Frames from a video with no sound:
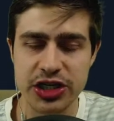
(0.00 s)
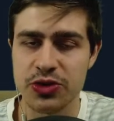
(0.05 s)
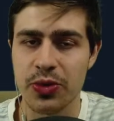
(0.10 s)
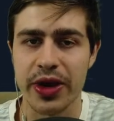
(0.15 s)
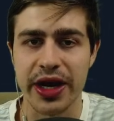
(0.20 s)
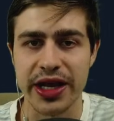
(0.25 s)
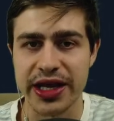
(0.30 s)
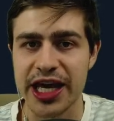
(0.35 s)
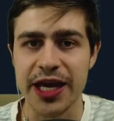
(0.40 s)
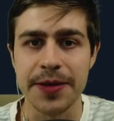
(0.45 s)
want
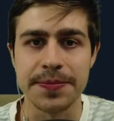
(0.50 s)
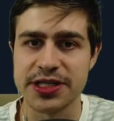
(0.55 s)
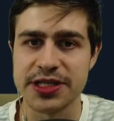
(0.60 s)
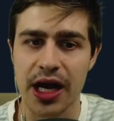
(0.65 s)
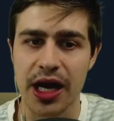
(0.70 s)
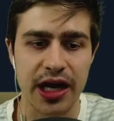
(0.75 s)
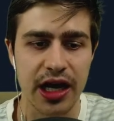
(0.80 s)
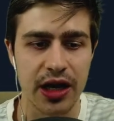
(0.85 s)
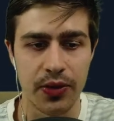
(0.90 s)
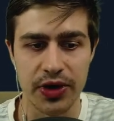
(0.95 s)
to keep
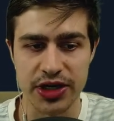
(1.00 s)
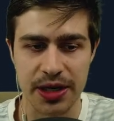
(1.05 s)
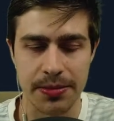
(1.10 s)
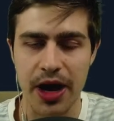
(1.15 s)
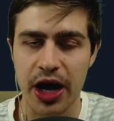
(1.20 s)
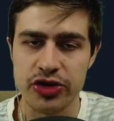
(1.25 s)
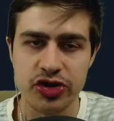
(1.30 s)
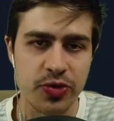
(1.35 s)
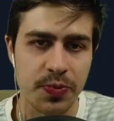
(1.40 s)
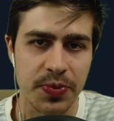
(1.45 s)
Saka, which I'm
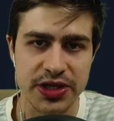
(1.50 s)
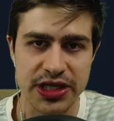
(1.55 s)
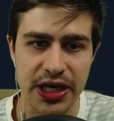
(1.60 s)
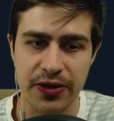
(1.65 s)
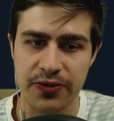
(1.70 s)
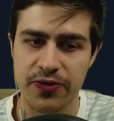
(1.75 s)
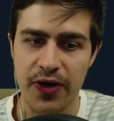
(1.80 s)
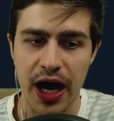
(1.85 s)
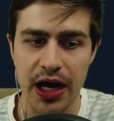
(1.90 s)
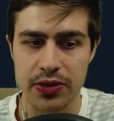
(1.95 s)
100%
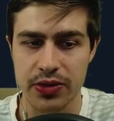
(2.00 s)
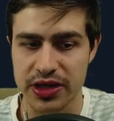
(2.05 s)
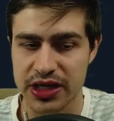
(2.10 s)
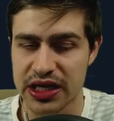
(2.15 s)
fine with.